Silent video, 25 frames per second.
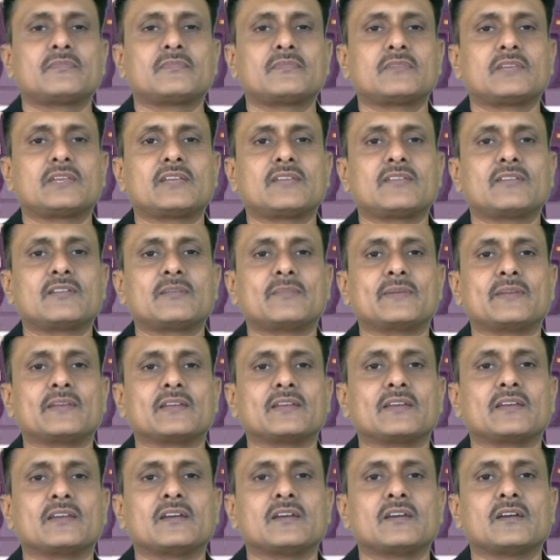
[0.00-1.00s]
he will
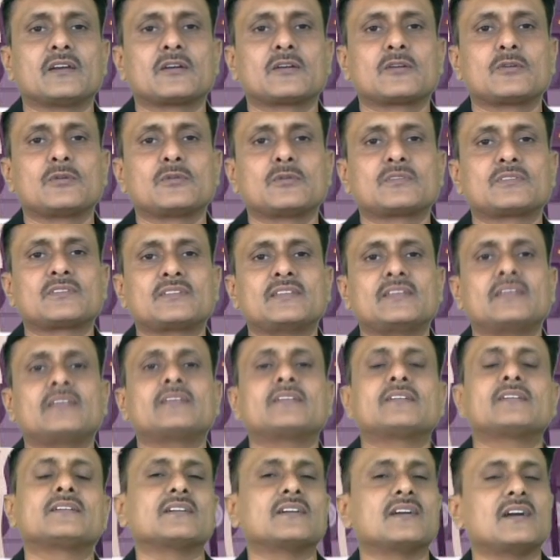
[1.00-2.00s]
be closely
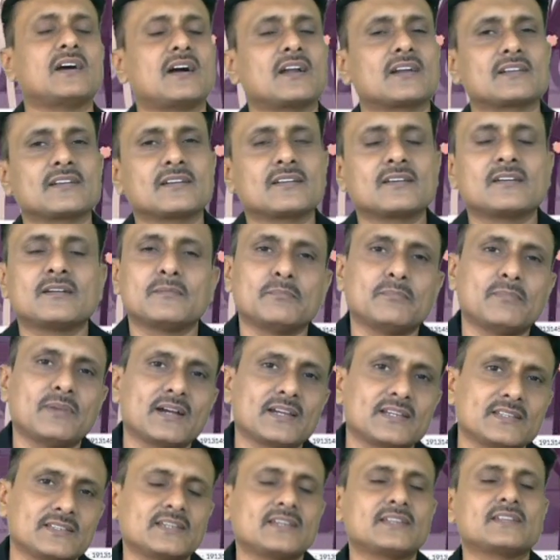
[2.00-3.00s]
guarded
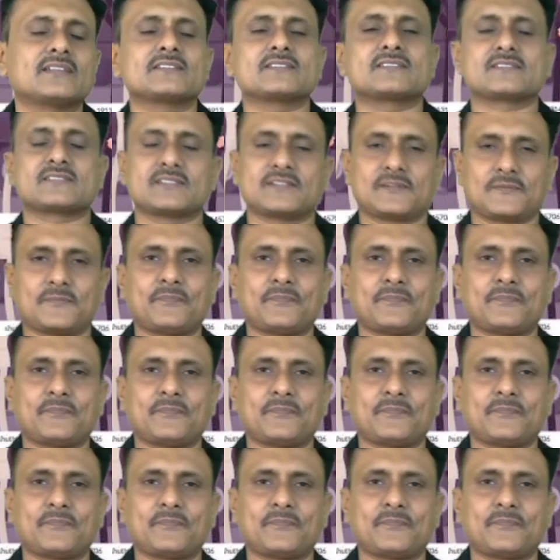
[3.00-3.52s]
by the NSG,